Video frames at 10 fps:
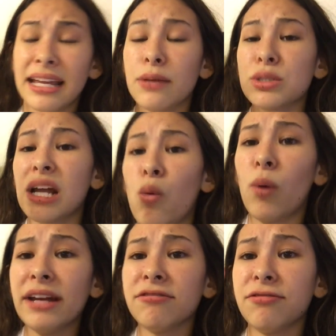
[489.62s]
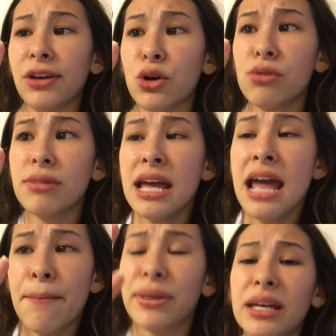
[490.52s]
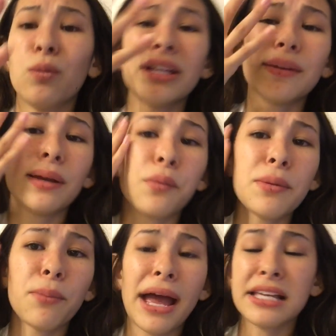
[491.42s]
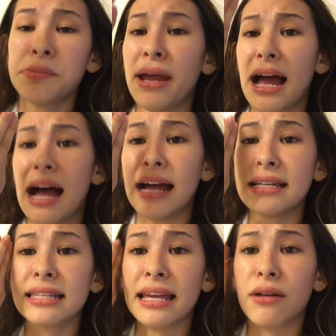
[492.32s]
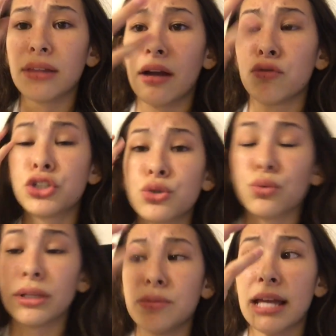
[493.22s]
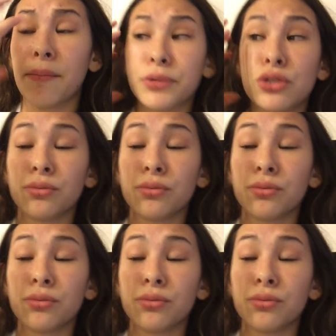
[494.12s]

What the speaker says: it was like a white film, but it went past my eyes, like it was like,